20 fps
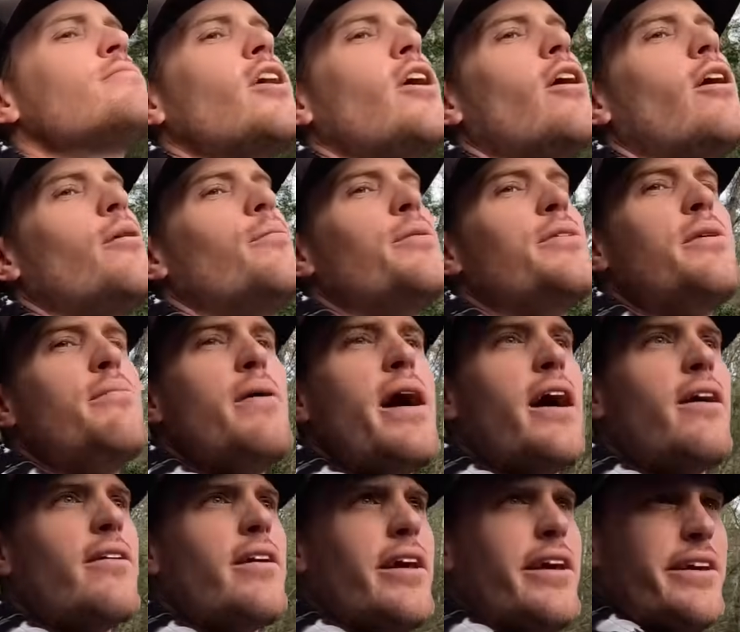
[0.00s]
Oh, but the
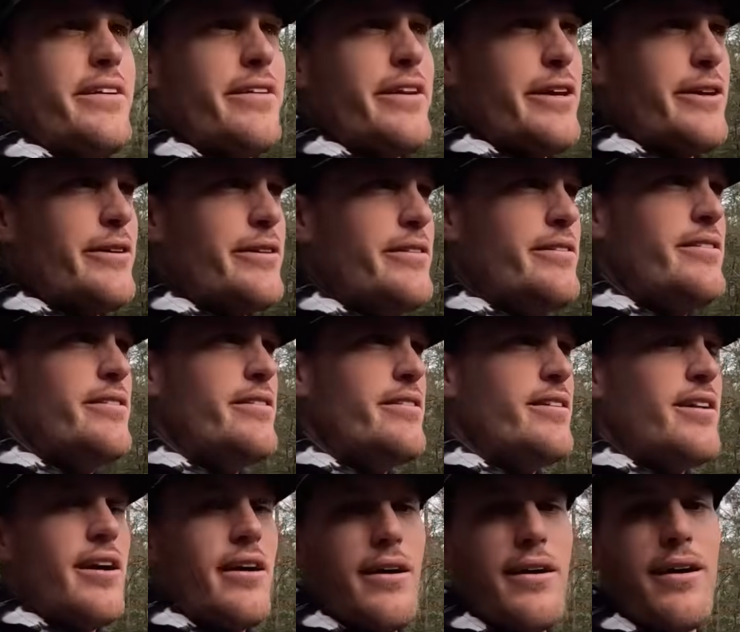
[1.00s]
mountain air, dude.
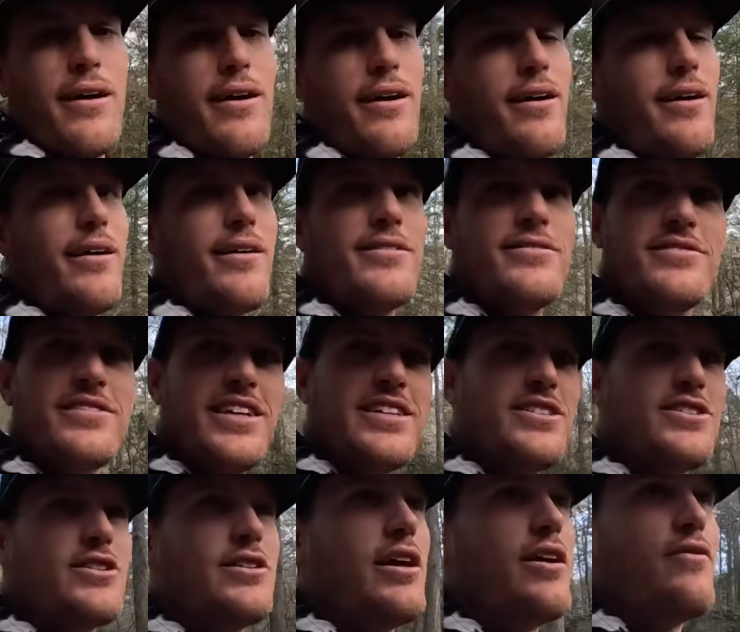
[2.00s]
Oh, I just